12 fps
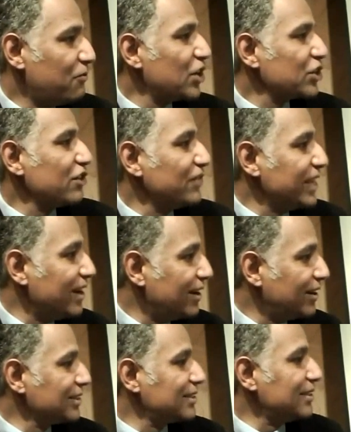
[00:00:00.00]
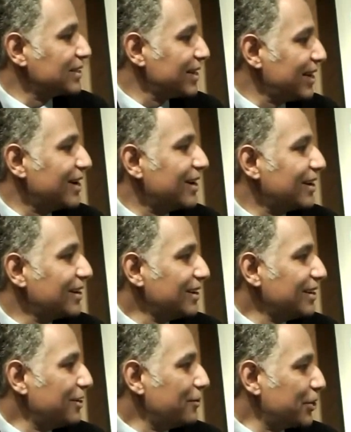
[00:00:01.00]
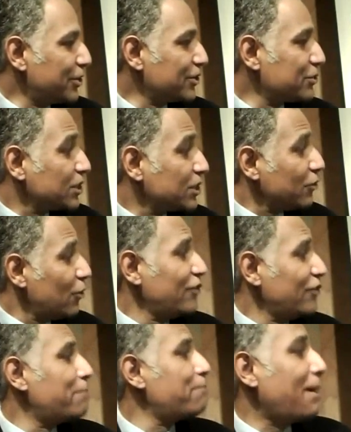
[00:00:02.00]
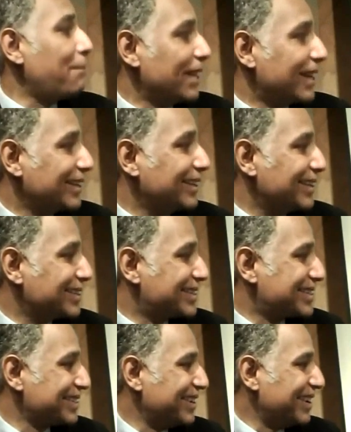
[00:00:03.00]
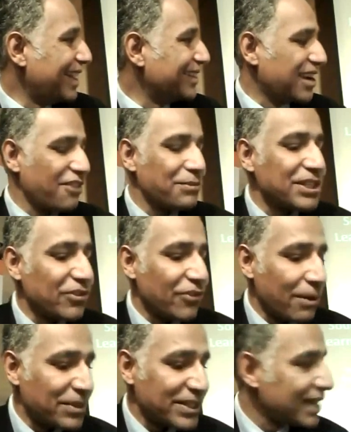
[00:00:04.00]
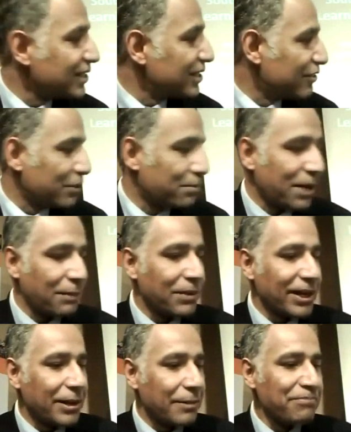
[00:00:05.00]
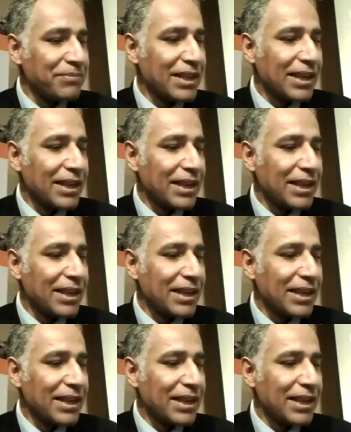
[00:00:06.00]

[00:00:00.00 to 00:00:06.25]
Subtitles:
version of the answer is here, which is, what's the role of the public in this? And the government is a representative of the public.